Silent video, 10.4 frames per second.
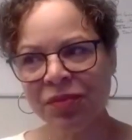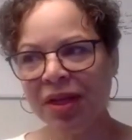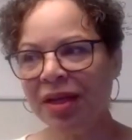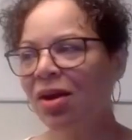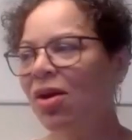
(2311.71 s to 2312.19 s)

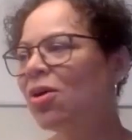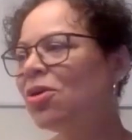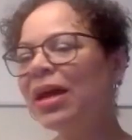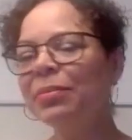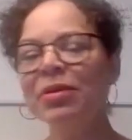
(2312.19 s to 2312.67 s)
And all
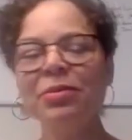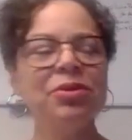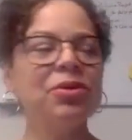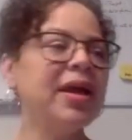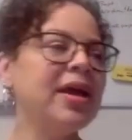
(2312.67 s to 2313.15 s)
Black people
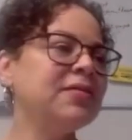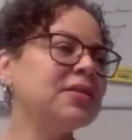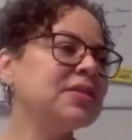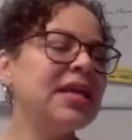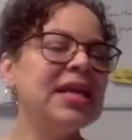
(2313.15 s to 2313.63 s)
don't have
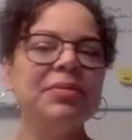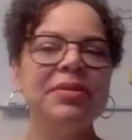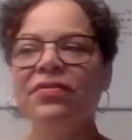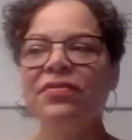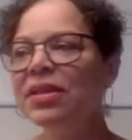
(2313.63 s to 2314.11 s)
the same
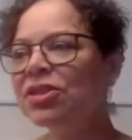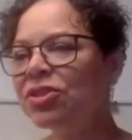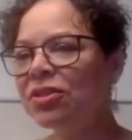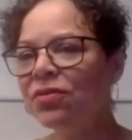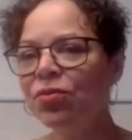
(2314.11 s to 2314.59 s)

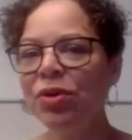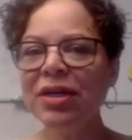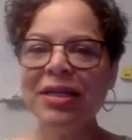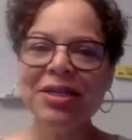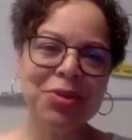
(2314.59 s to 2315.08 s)
definition of
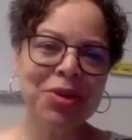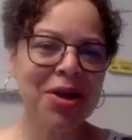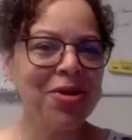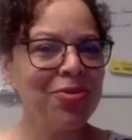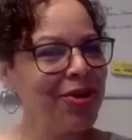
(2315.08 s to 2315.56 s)
what it is we
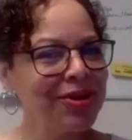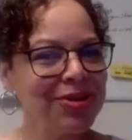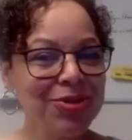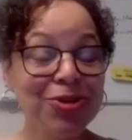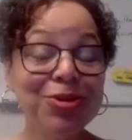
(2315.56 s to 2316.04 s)
all
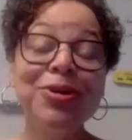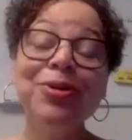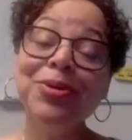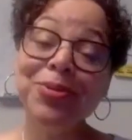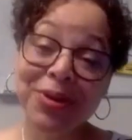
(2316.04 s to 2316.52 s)
working toward,
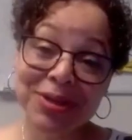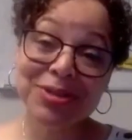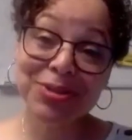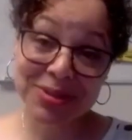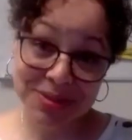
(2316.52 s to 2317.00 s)
but we're working
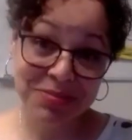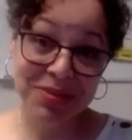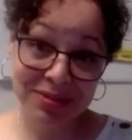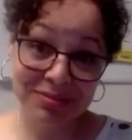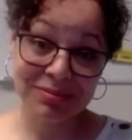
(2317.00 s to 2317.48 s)
towards something.